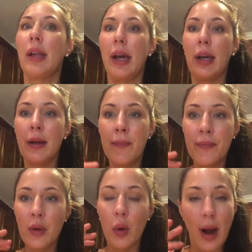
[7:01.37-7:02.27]
like,
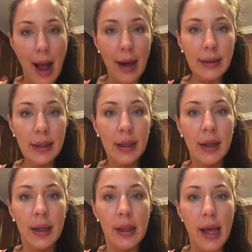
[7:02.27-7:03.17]
or act,
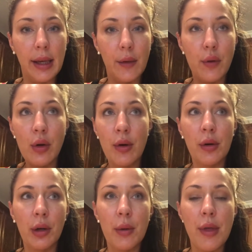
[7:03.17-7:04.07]
like if you don't
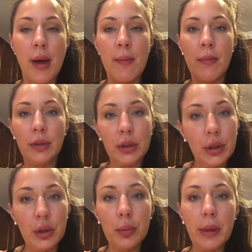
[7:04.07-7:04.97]
agree with them, you're
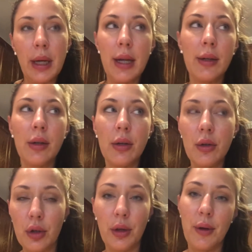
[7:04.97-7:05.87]
stupid and you
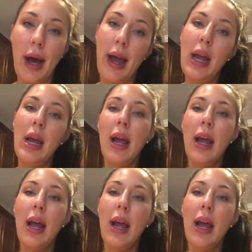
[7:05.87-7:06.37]
should go die.